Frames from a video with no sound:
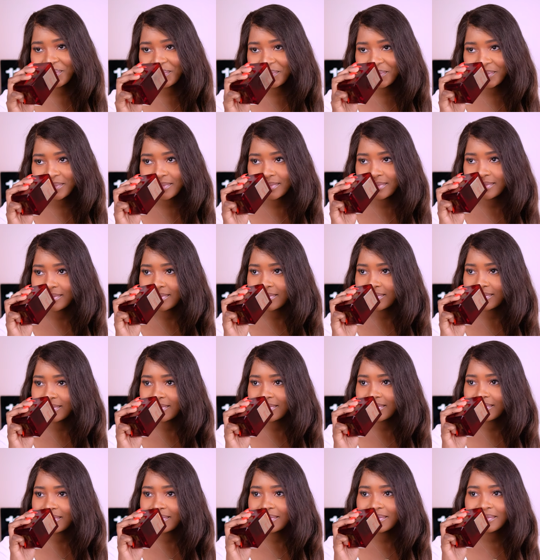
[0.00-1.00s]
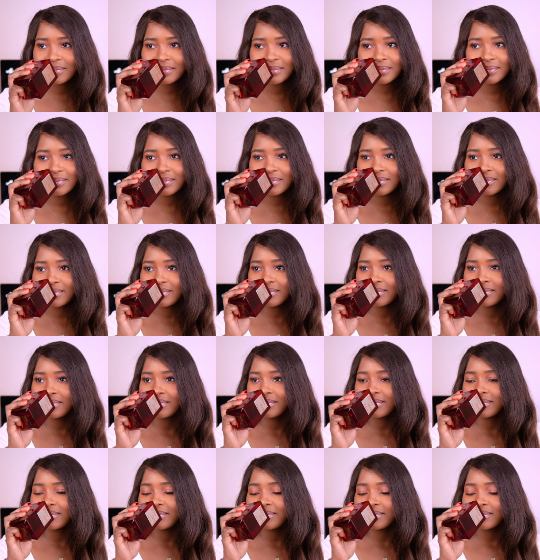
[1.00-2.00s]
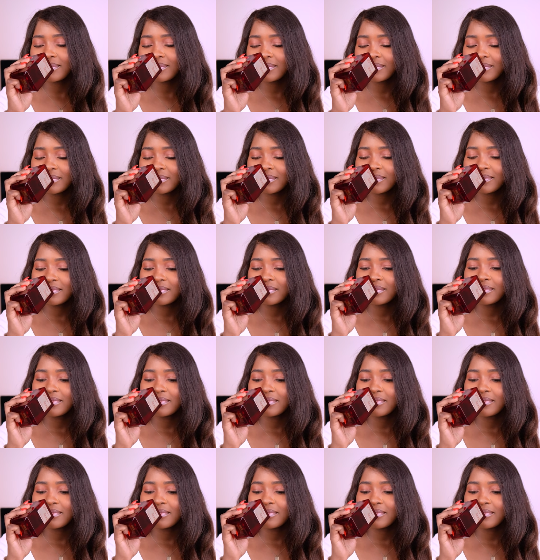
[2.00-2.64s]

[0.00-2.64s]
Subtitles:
(no one is talking)